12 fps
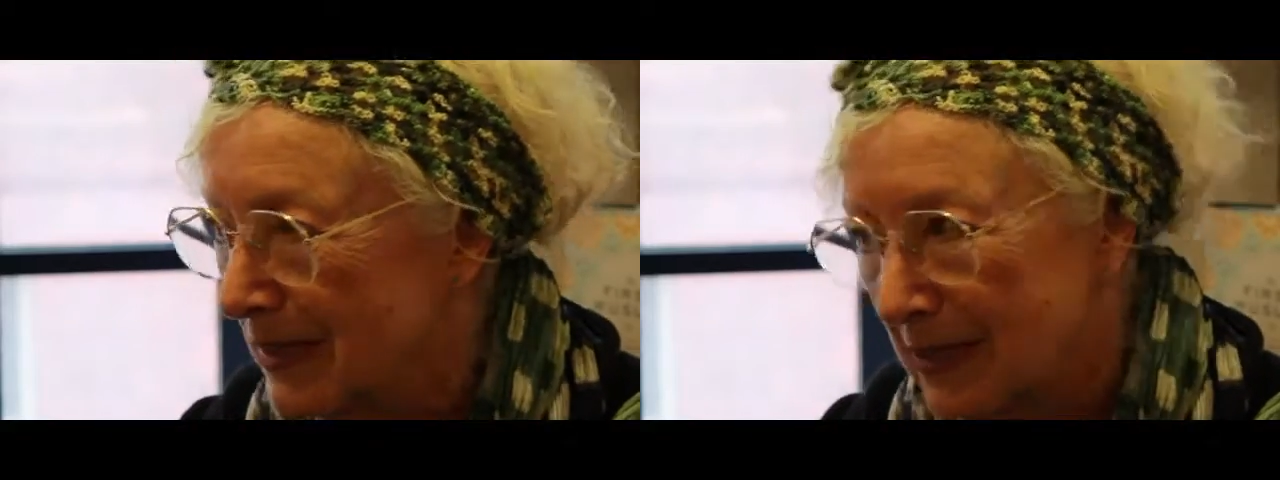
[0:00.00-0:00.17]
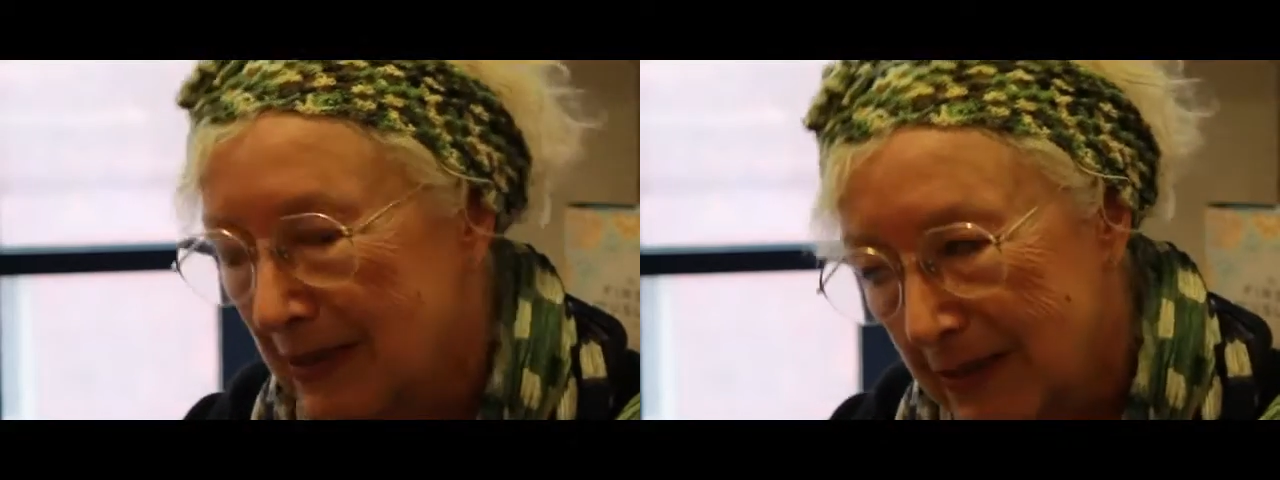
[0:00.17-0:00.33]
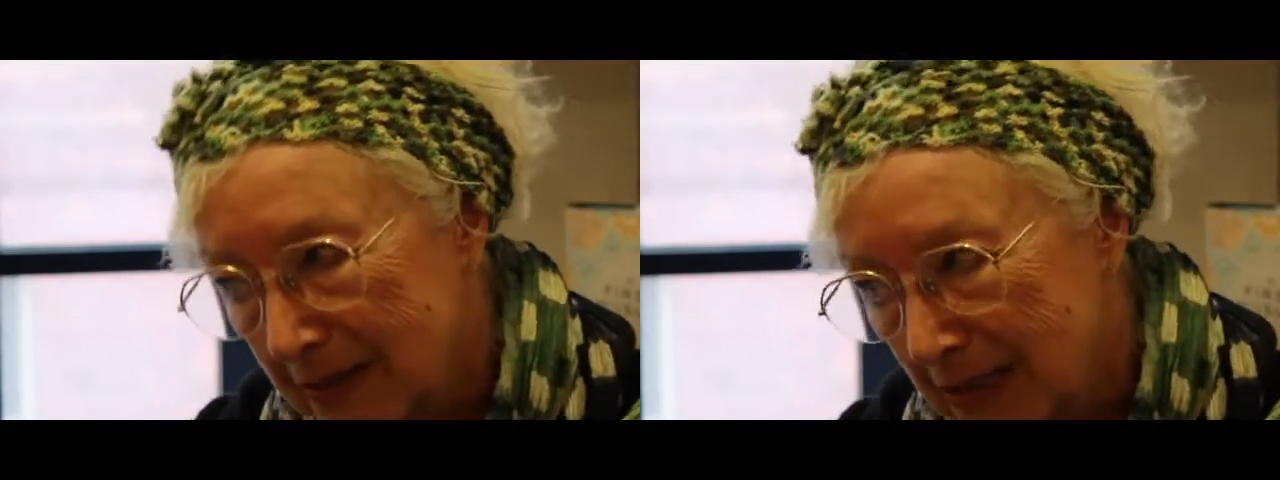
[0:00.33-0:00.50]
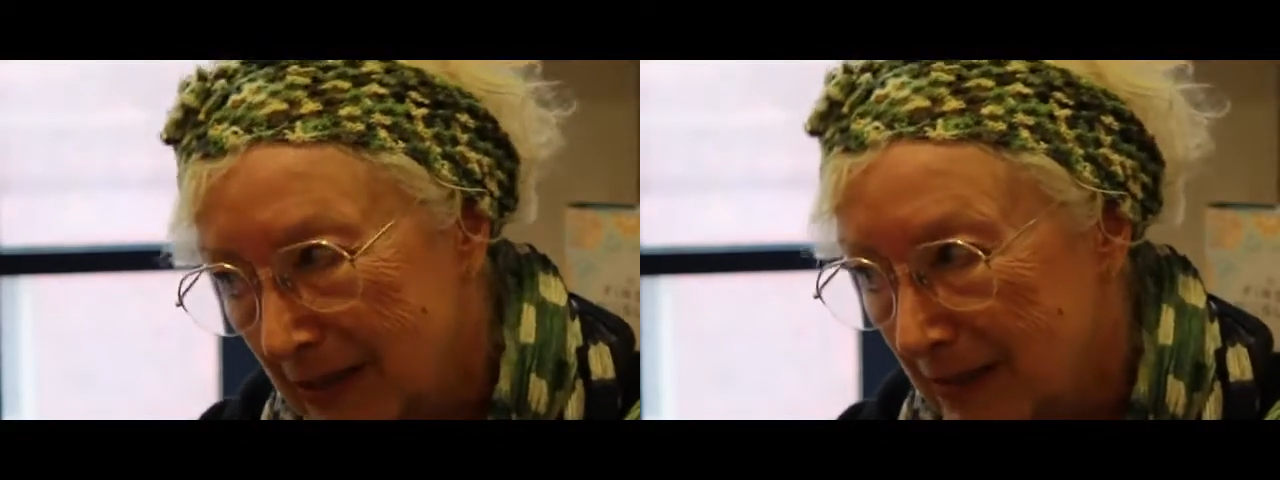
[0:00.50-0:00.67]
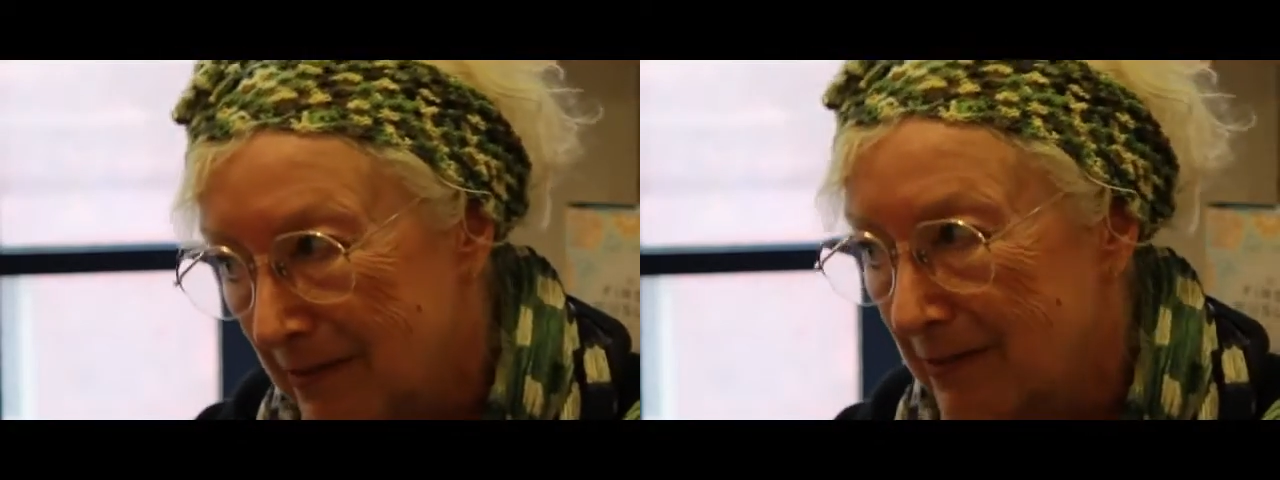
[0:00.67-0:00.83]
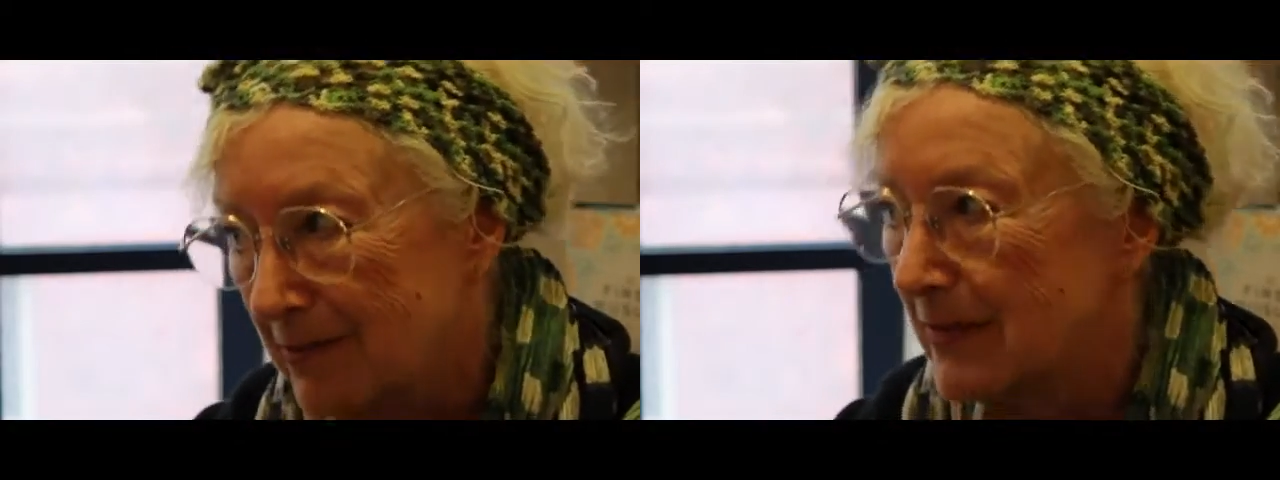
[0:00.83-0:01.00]

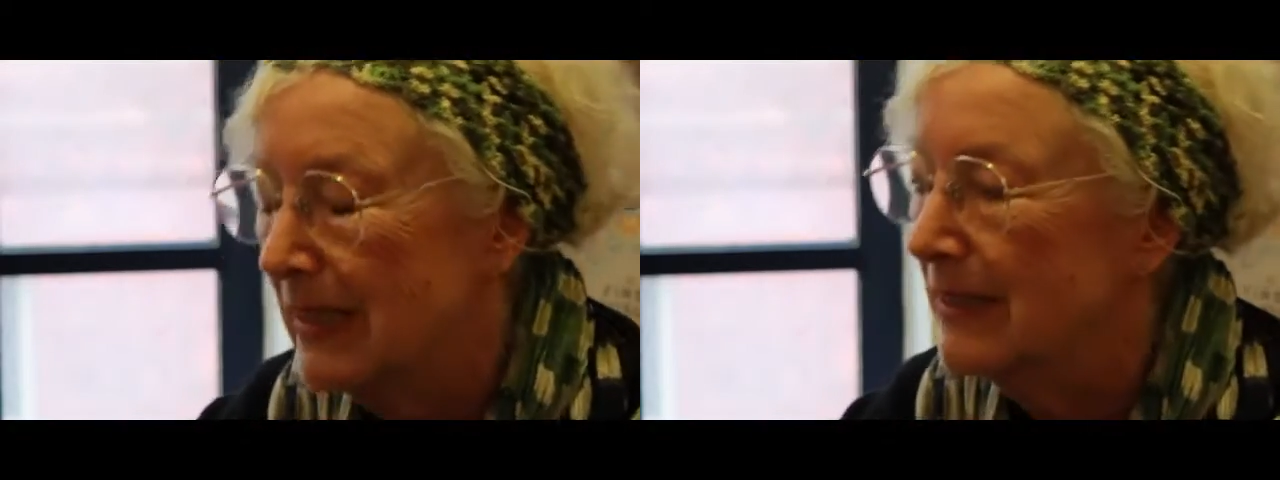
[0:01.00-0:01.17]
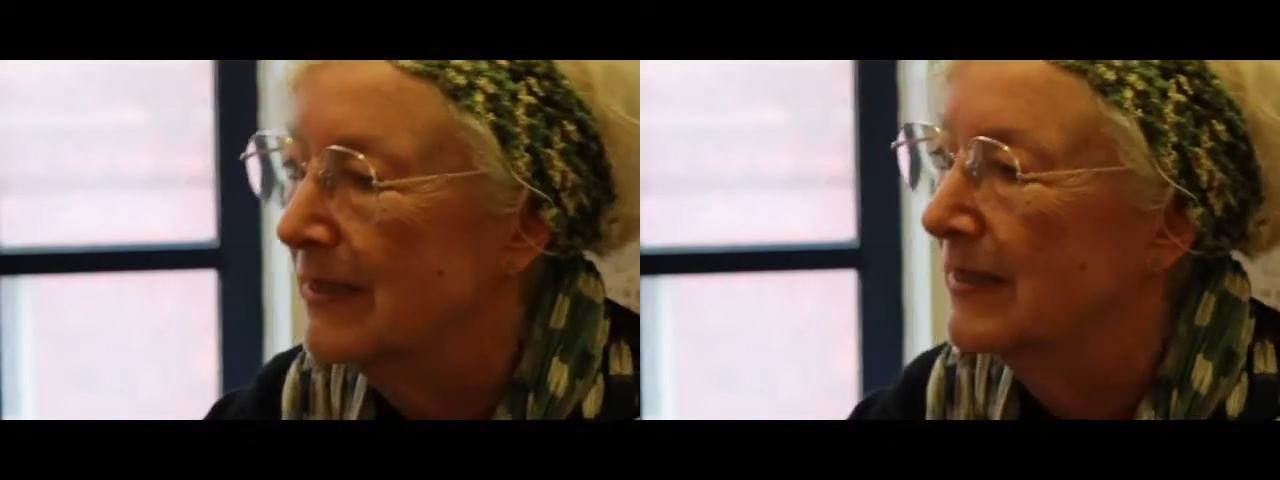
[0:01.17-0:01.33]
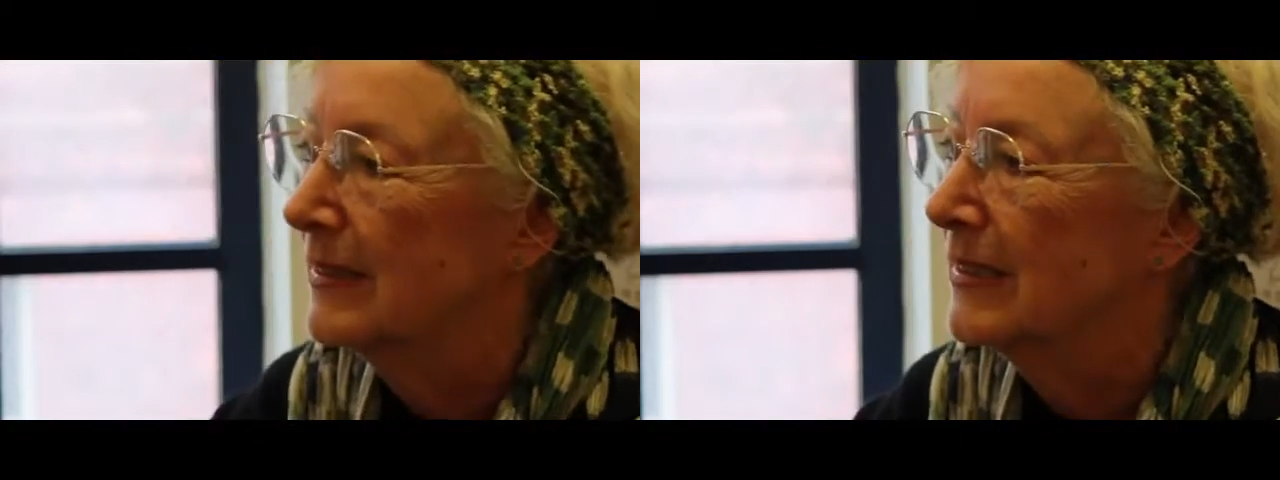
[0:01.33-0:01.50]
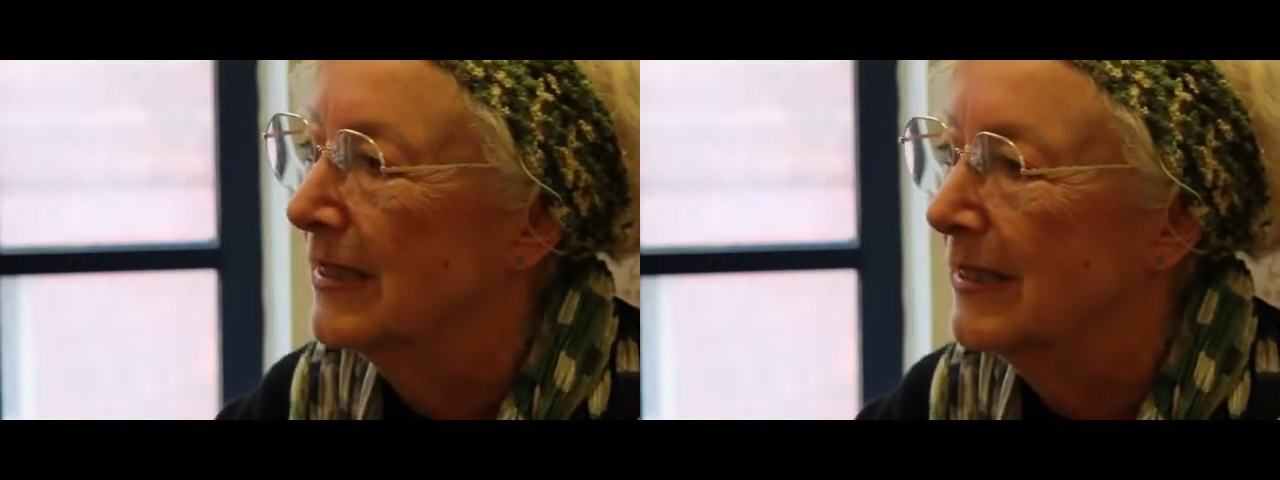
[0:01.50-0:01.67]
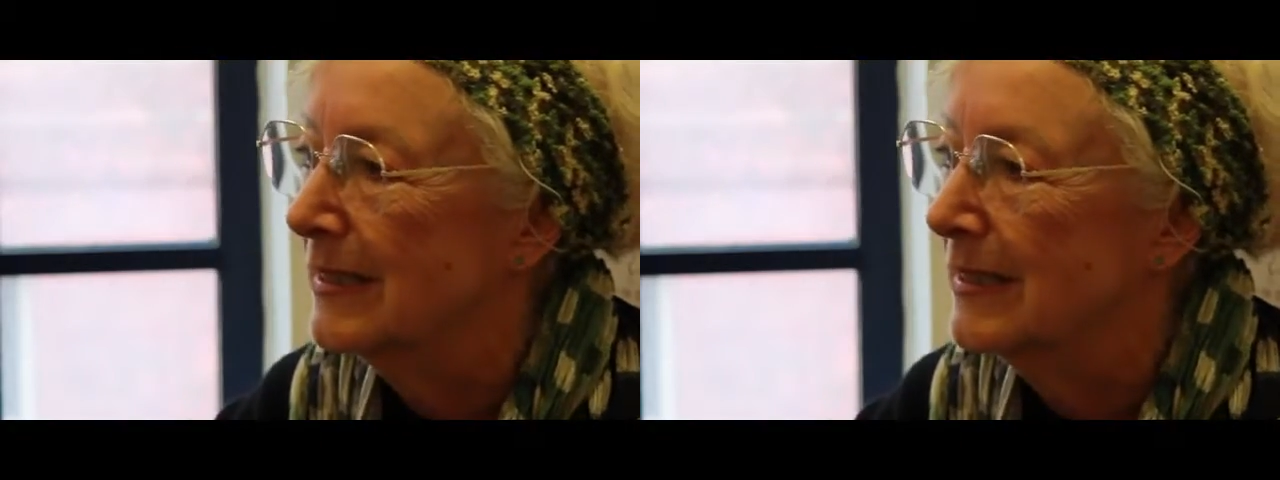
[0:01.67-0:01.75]
in